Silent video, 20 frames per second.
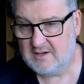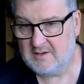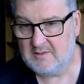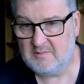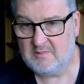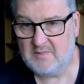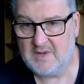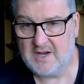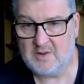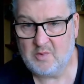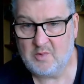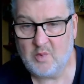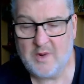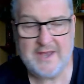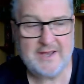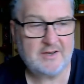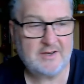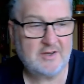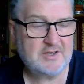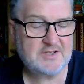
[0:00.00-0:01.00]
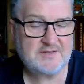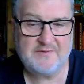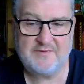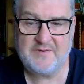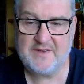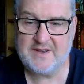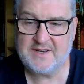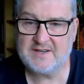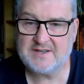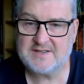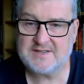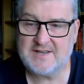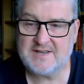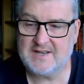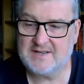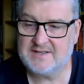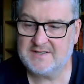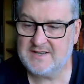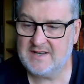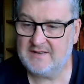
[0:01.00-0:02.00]
my weight loss fitness
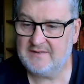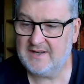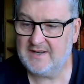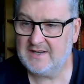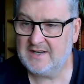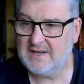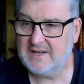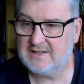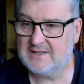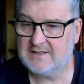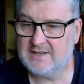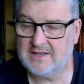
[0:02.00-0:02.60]
endeavor. I